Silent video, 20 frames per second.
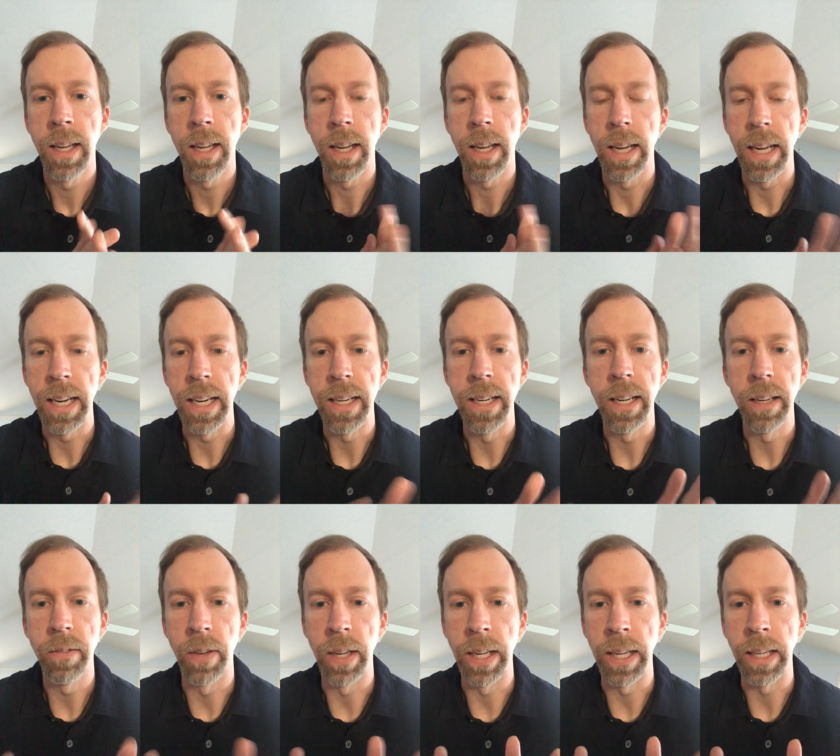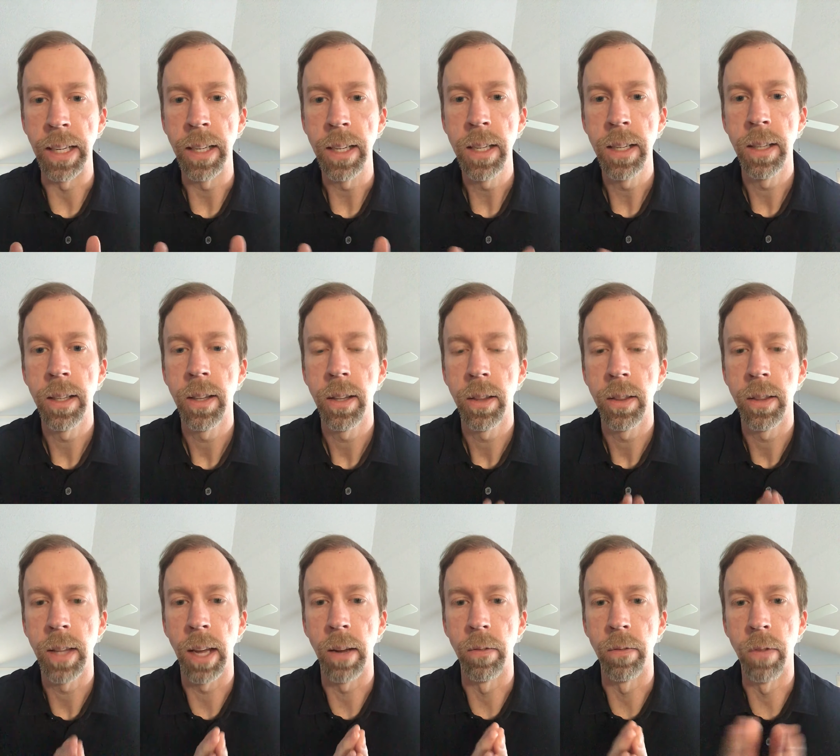EDV,
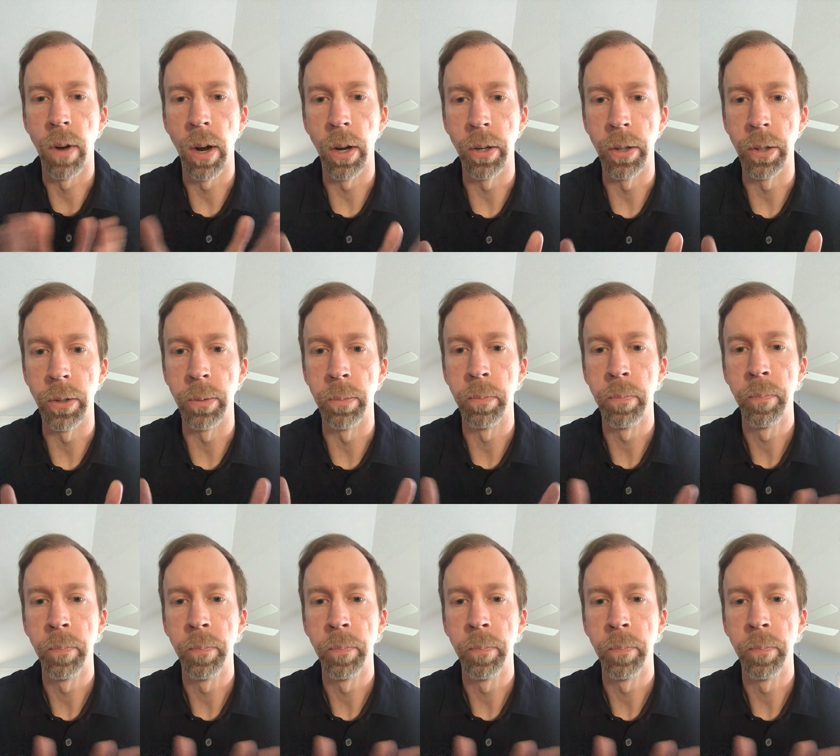that volume,